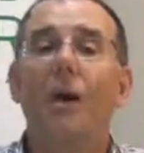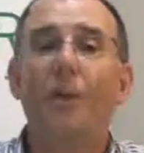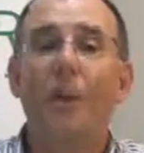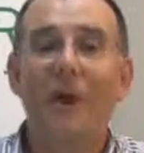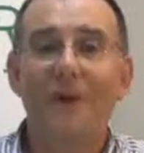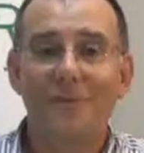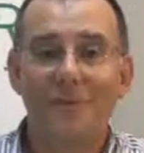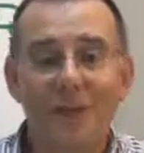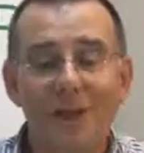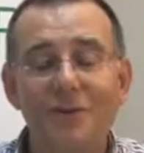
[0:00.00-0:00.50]
We
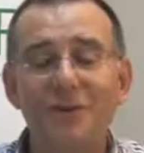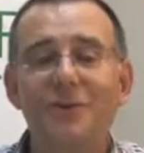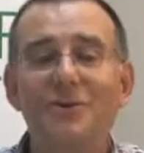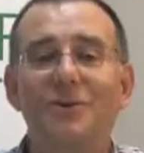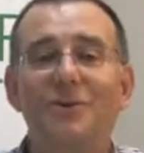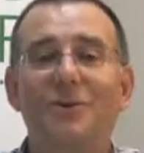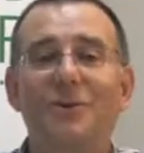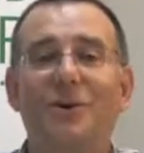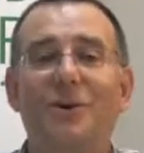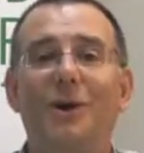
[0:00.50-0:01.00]
have another
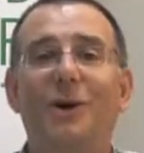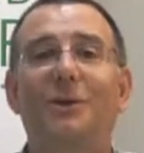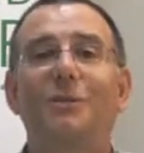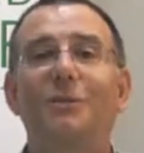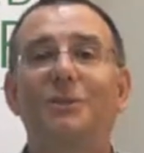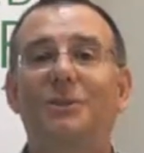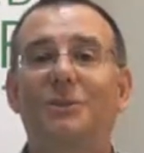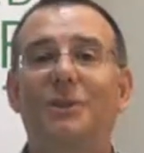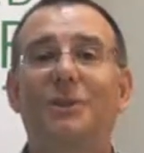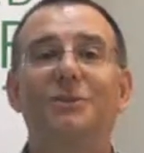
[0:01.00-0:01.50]
tutorial
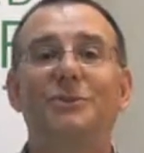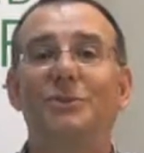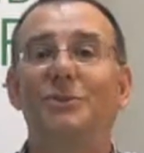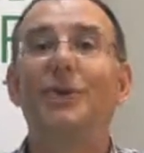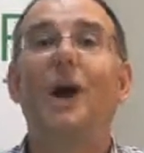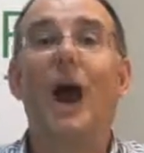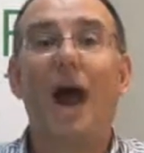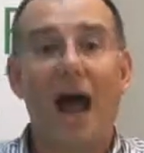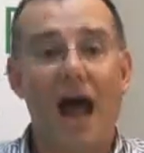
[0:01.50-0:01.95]
which shows you